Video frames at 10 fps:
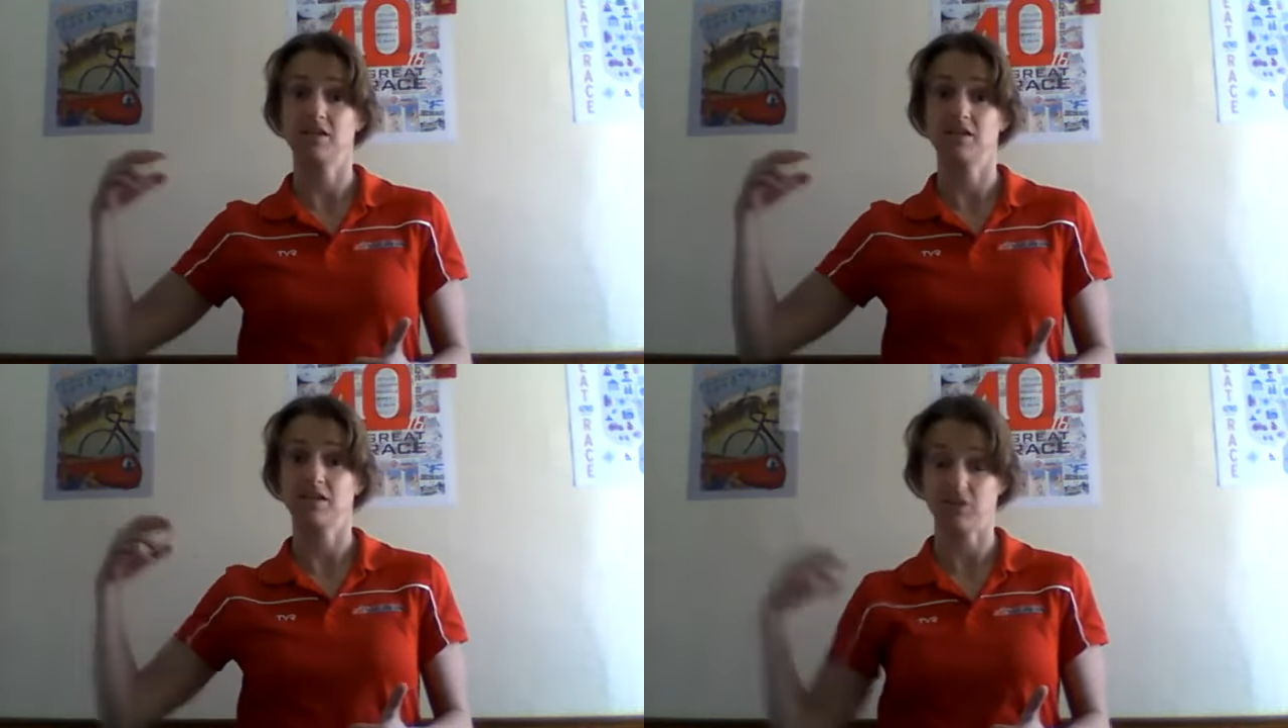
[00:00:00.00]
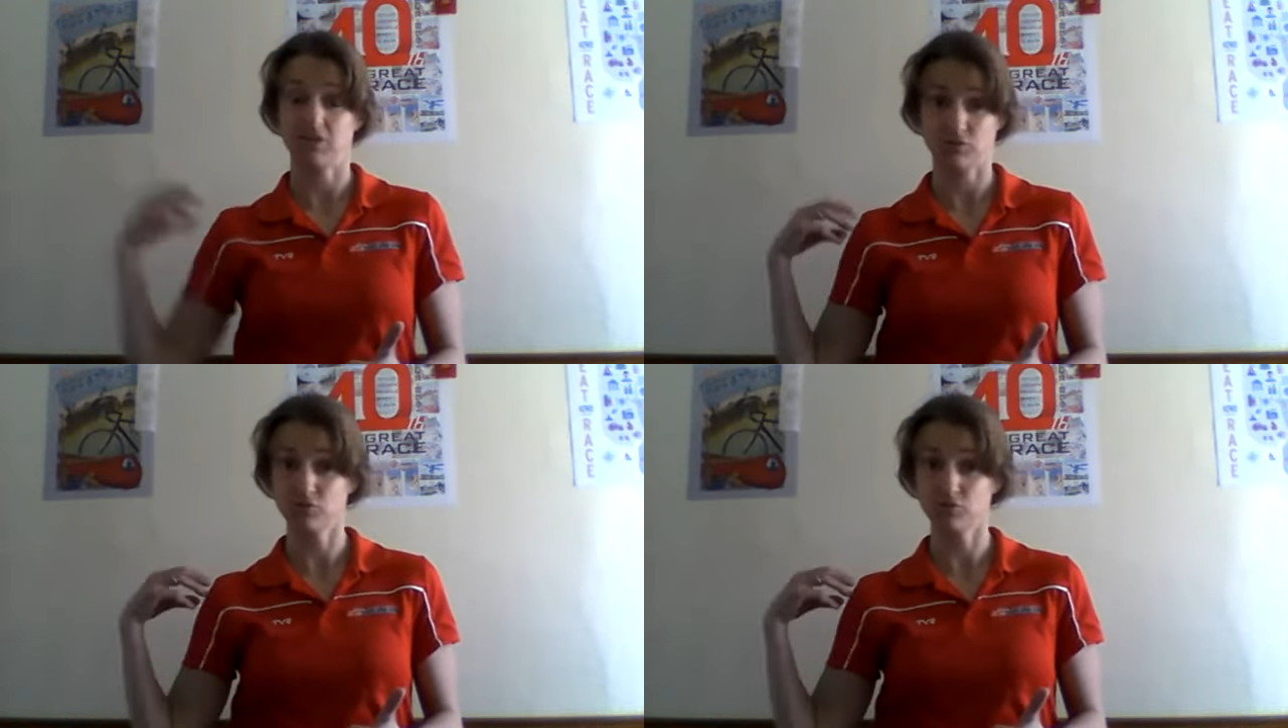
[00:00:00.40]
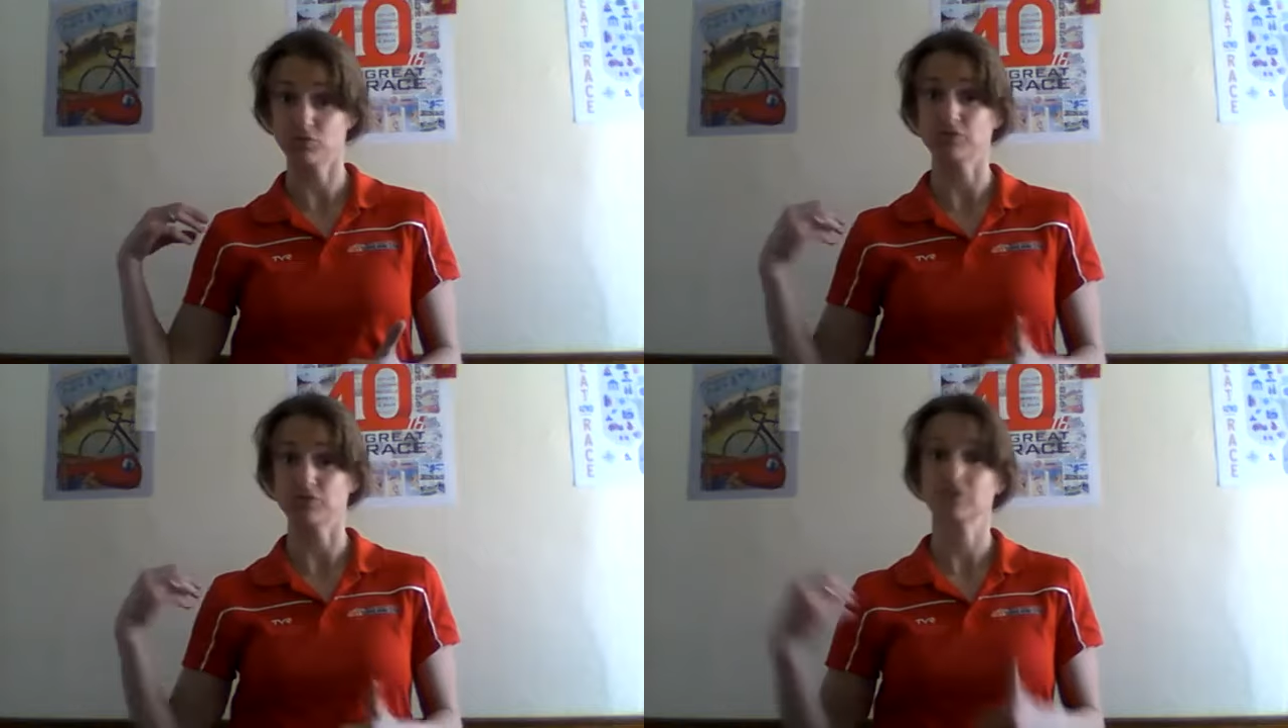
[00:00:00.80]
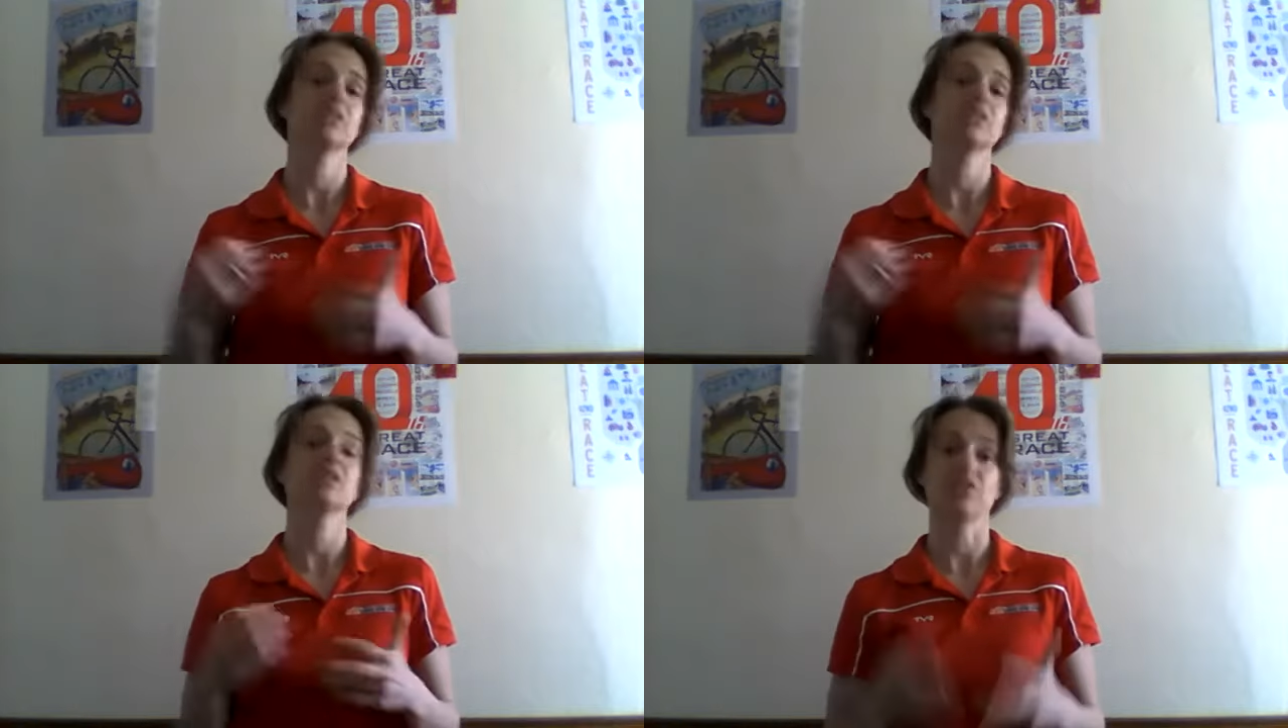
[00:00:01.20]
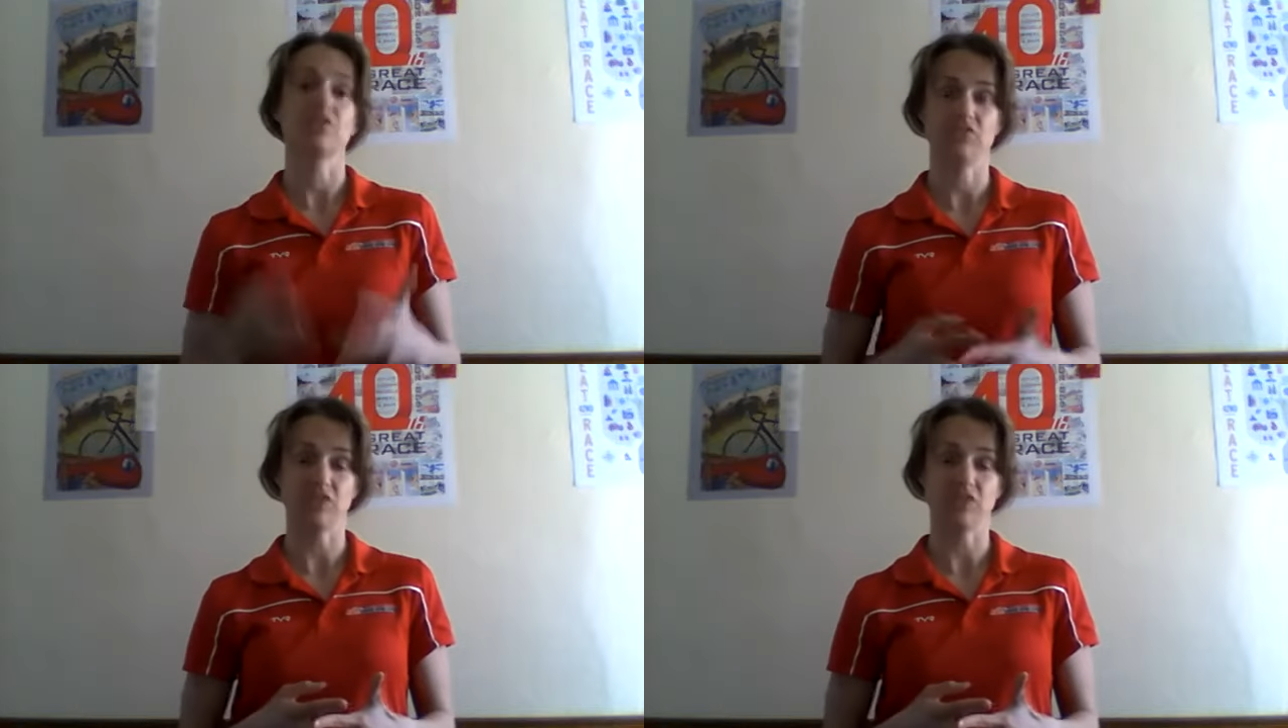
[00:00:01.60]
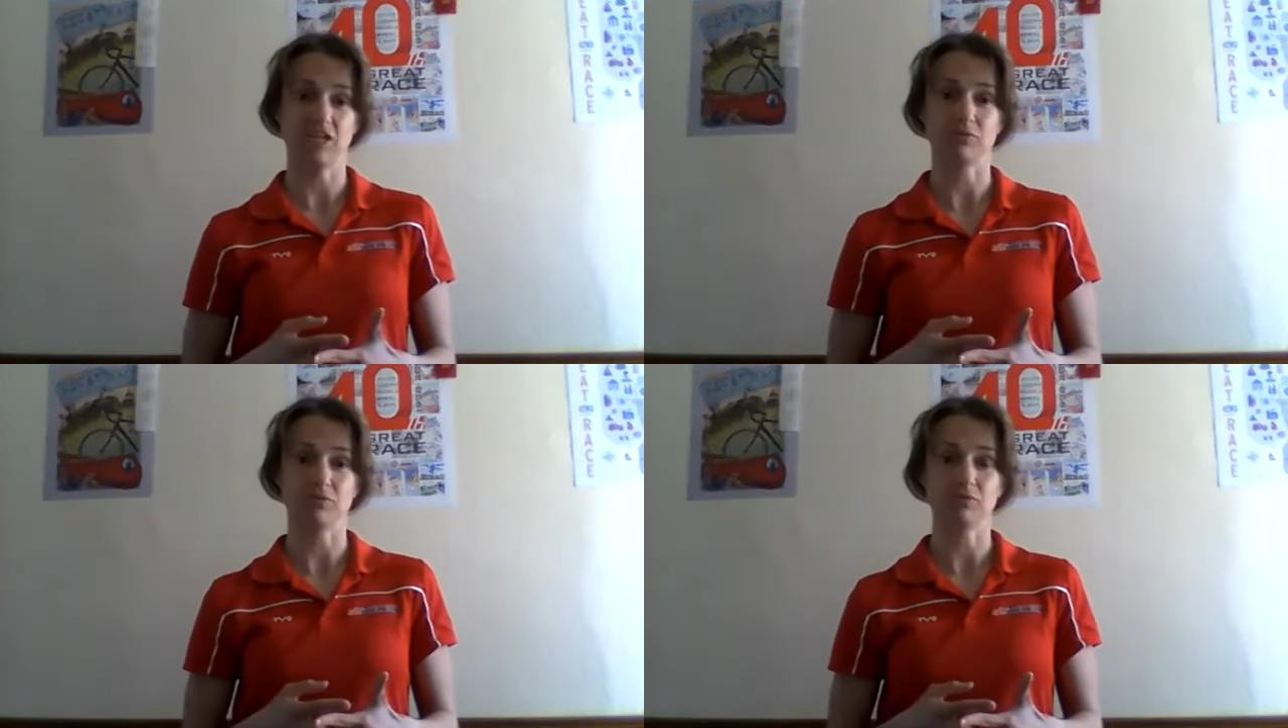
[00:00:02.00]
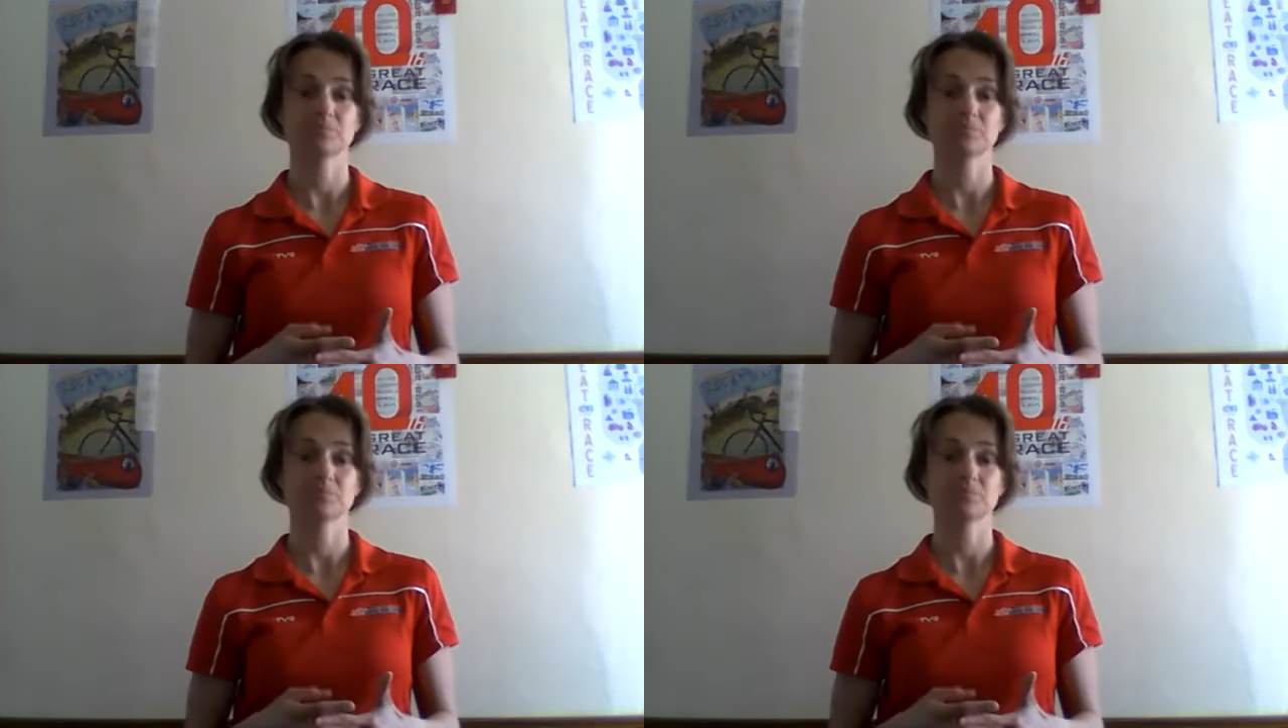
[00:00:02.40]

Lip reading: and our shoulder, is stable,